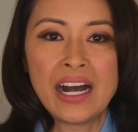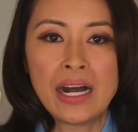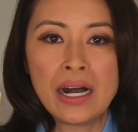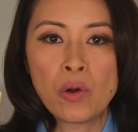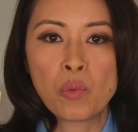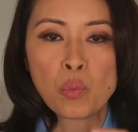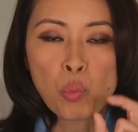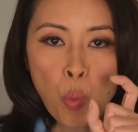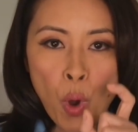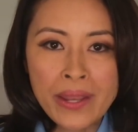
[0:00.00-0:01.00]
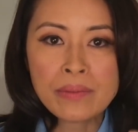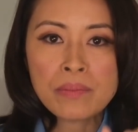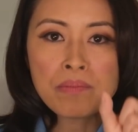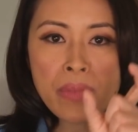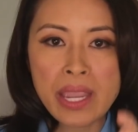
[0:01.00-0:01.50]
what
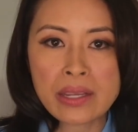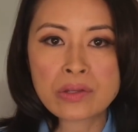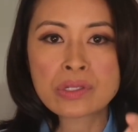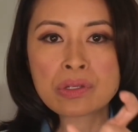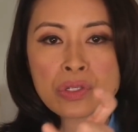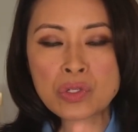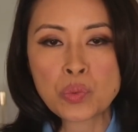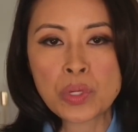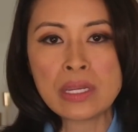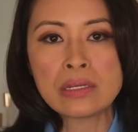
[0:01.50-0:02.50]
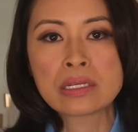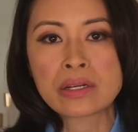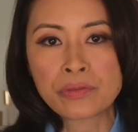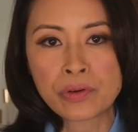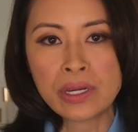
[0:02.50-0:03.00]
makes SWI
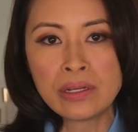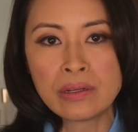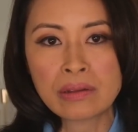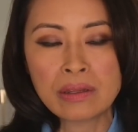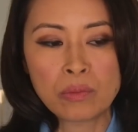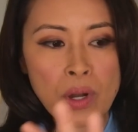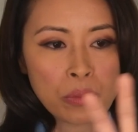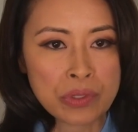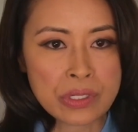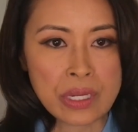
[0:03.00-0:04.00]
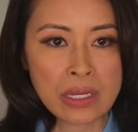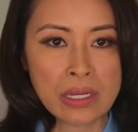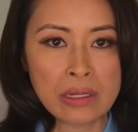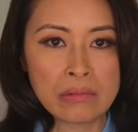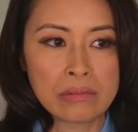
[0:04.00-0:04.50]
different than what we're
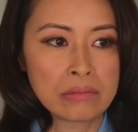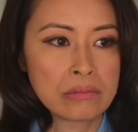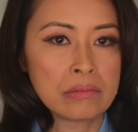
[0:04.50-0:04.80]
seeing in